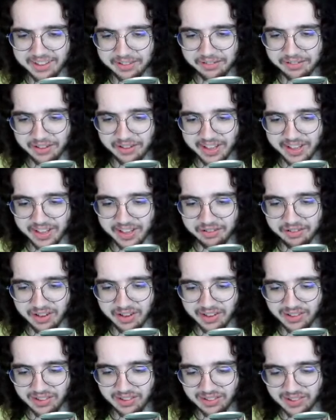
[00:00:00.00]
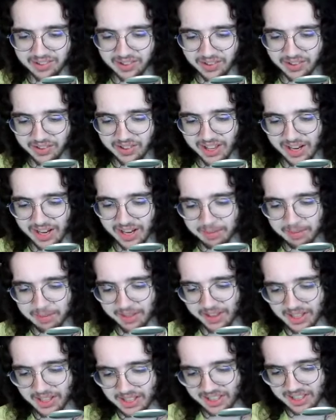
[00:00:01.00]
if I if I looked that up and
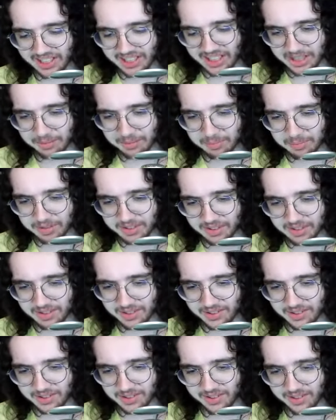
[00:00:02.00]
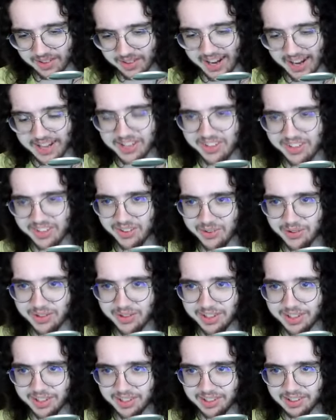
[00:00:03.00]
then claimed that I knew
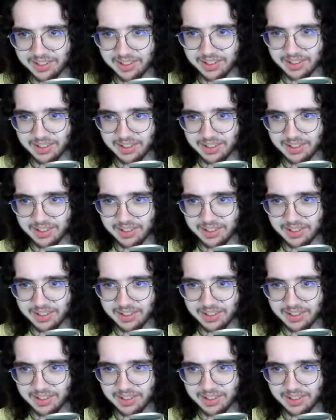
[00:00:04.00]
the